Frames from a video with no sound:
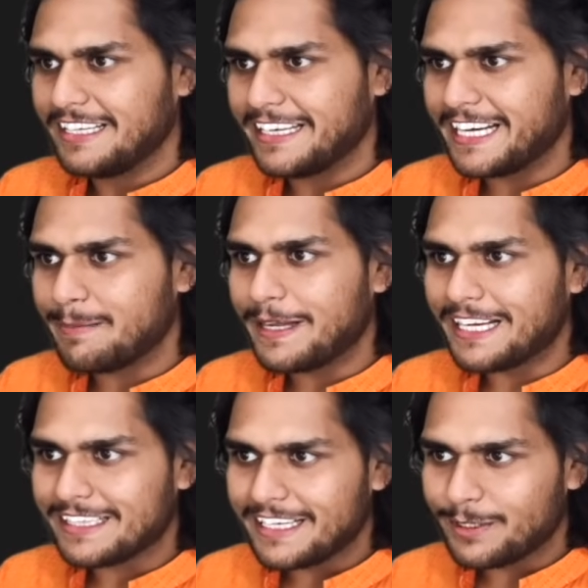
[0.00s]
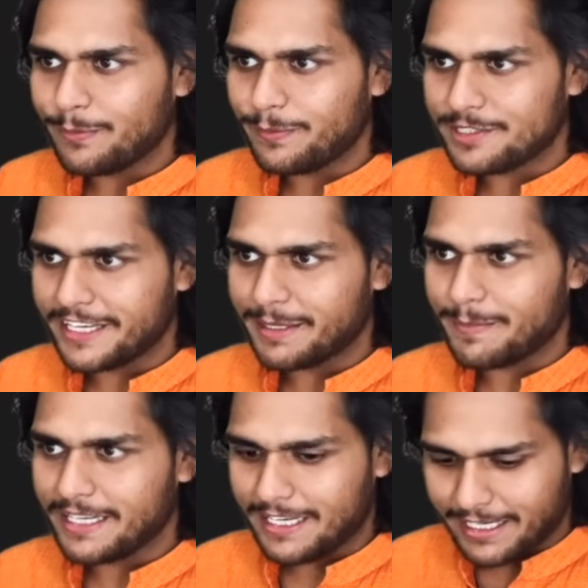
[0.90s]
get back that
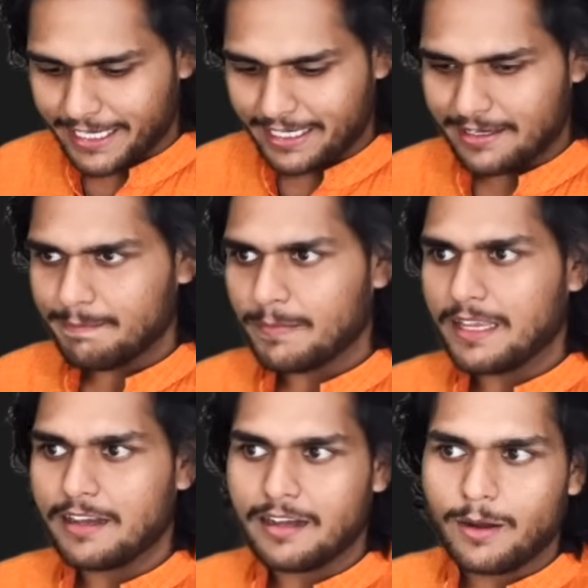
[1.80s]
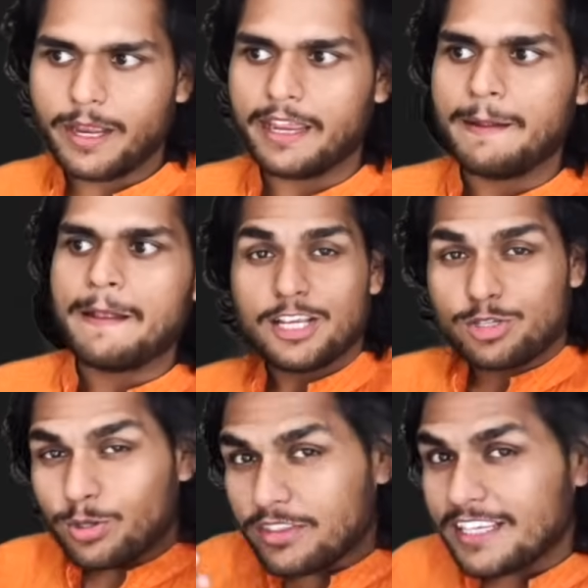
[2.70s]
statement again. Okay,
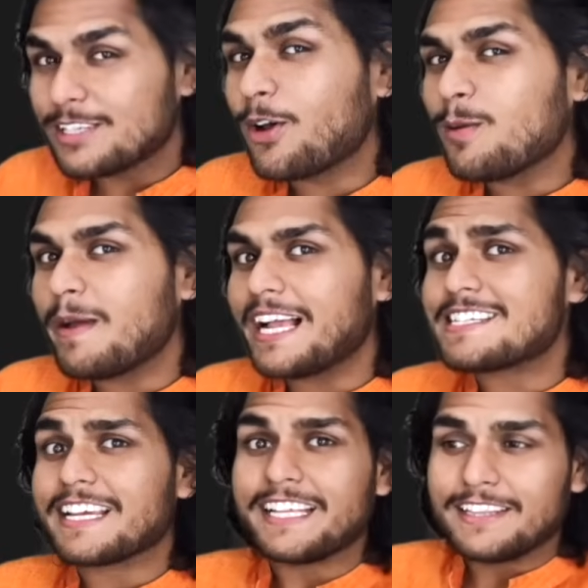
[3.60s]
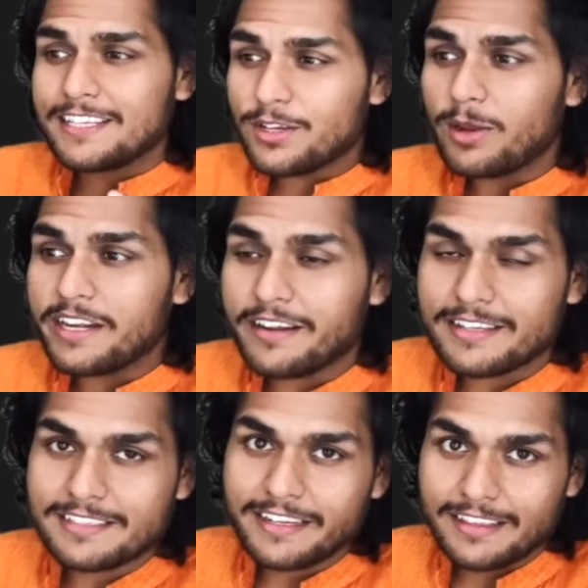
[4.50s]
so this all magic and this all
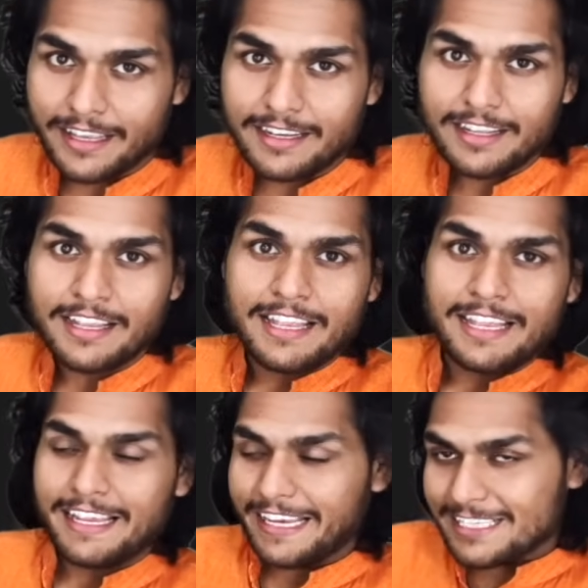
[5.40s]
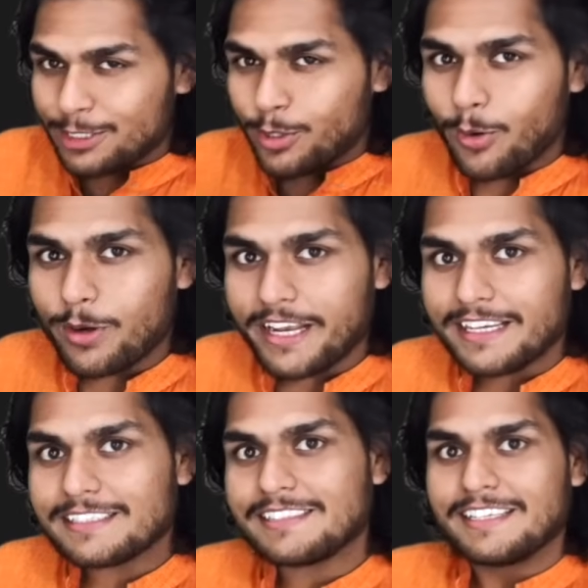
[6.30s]
interesting thing is known
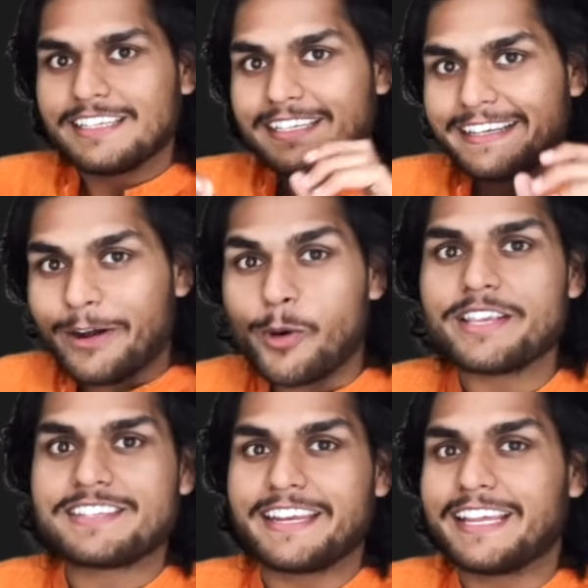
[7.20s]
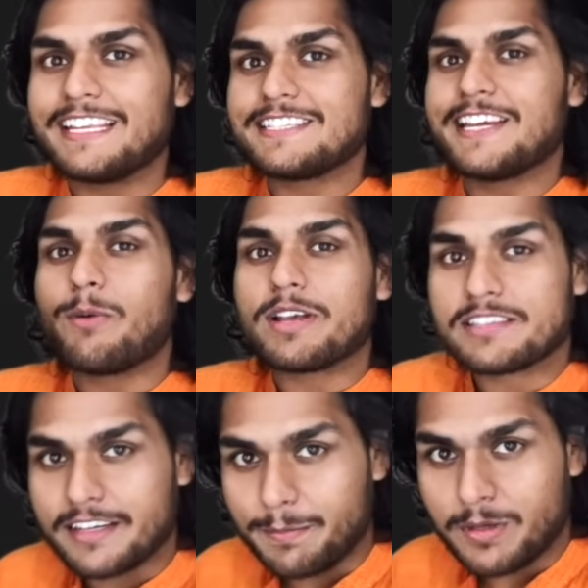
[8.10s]
as hoisting in
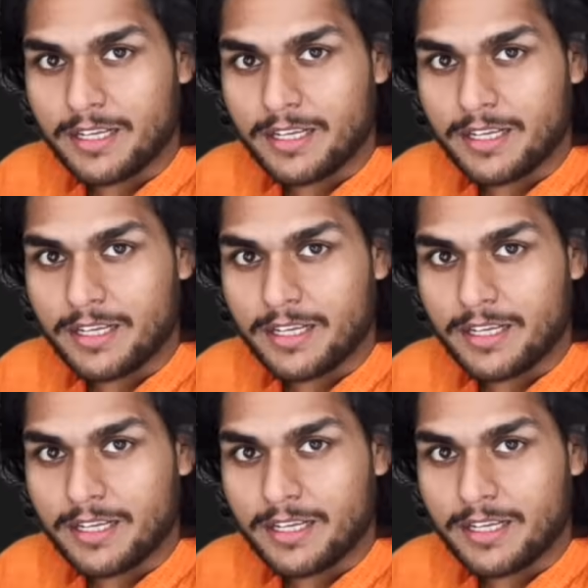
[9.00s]
JavaScript.